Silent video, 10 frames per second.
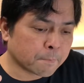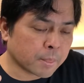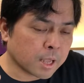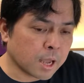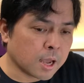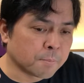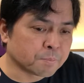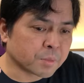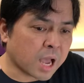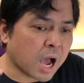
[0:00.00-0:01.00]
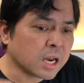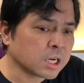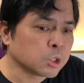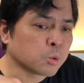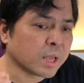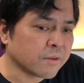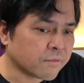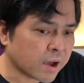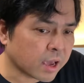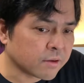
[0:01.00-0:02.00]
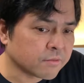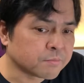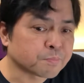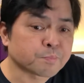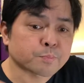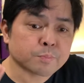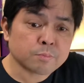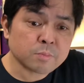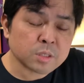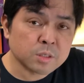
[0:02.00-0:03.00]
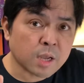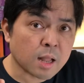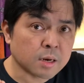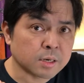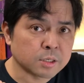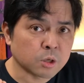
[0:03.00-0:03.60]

$125